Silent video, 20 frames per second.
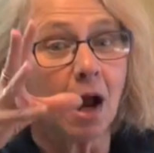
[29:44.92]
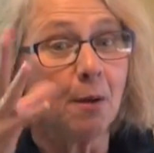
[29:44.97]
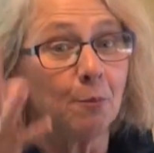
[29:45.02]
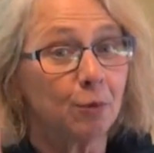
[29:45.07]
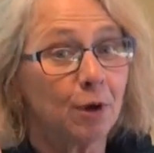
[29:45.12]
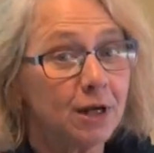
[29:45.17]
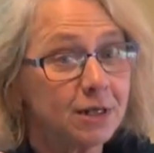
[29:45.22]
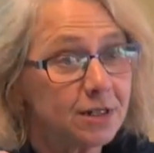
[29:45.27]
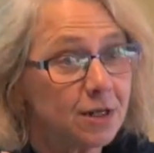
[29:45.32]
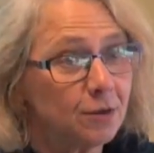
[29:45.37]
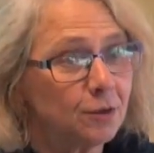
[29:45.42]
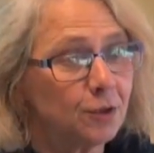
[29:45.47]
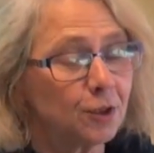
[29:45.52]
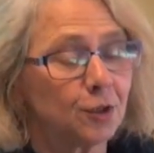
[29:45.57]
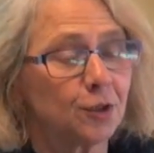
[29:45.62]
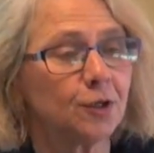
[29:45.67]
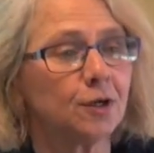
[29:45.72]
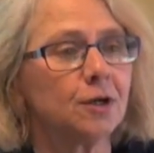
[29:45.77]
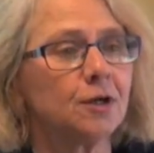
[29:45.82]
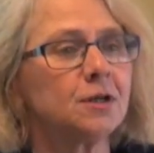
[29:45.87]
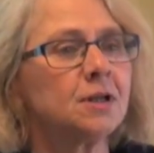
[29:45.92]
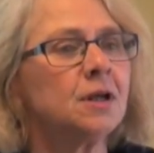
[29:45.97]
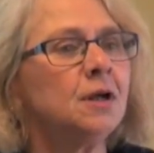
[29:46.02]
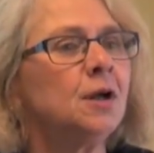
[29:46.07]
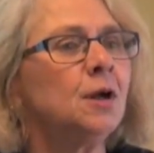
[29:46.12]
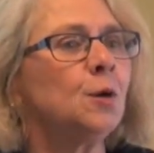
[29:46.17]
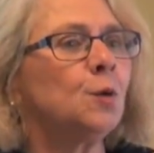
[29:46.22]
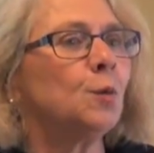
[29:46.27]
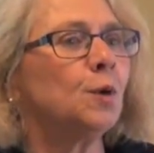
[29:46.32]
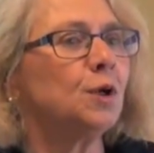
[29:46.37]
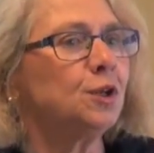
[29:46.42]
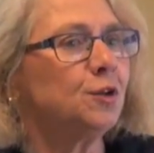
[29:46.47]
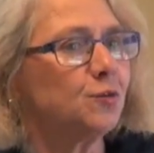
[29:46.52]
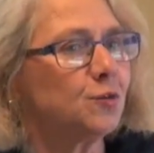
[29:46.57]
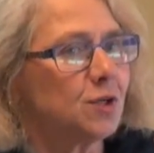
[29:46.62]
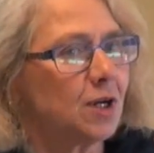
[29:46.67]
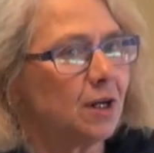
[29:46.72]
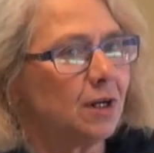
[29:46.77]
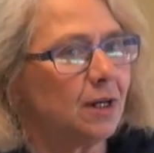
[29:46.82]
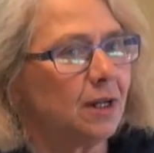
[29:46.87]
A breakdown occurred. What
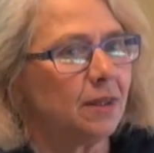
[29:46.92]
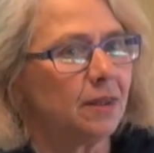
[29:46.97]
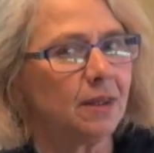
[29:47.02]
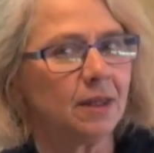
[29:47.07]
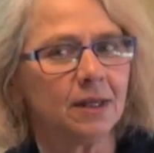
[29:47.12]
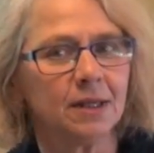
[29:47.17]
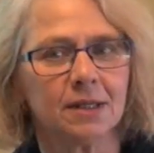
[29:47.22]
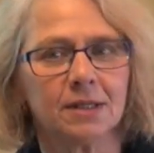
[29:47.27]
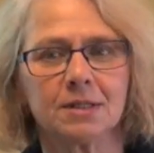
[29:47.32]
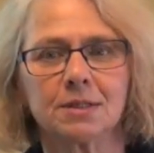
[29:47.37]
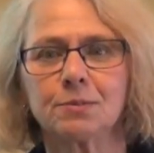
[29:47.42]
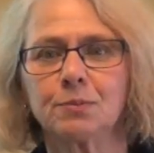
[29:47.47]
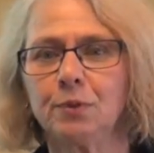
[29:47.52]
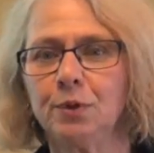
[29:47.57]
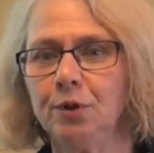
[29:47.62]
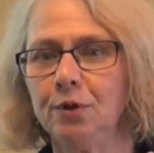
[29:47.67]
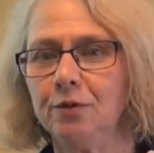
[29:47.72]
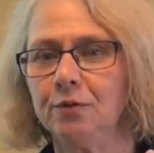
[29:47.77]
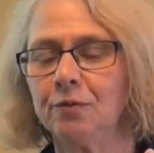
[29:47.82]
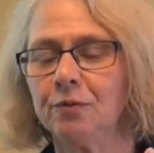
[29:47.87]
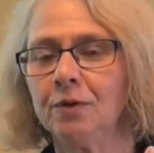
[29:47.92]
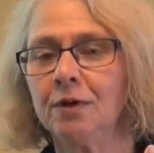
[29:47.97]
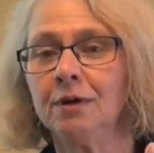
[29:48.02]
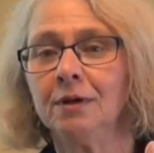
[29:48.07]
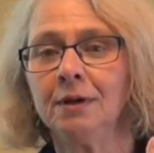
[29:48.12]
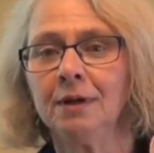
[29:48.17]
you've done in, is you've